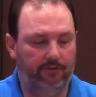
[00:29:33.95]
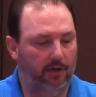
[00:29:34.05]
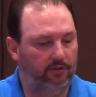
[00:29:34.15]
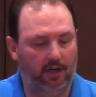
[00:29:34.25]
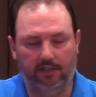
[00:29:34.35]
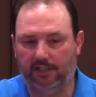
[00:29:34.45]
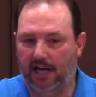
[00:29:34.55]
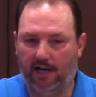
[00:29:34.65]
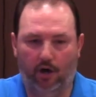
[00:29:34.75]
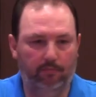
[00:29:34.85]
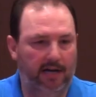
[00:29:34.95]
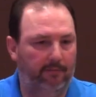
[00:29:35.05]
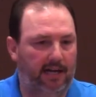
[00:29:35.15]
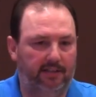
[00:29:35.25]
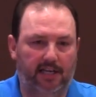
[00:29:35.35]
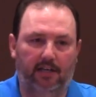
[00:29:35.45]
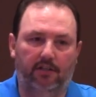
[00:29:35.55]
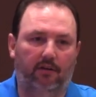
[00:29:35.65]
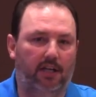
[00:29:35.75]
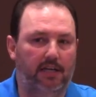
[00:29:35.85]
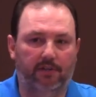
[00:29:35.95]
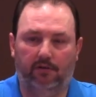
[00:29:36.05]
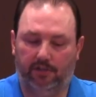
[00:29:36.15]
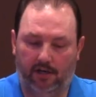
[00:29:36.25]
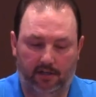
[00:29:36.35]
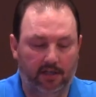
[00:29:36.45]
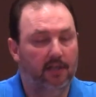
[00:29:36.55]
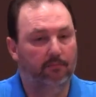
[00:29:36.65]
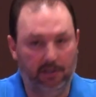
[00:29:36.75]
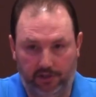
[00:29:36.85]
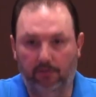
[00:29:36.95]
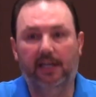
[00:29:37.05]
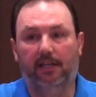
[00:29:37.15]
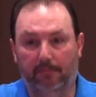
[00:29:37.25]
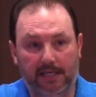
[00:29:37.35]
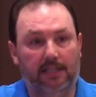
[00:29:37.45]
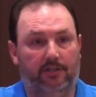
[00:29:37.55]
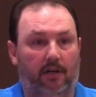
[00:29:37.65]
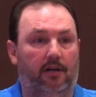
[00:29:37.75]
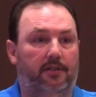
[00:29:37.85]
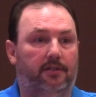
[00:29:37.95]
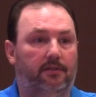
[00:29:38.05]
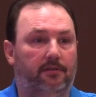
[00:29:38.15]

if your church is not open, I'm not telling you to leave your church, but you need to be in church.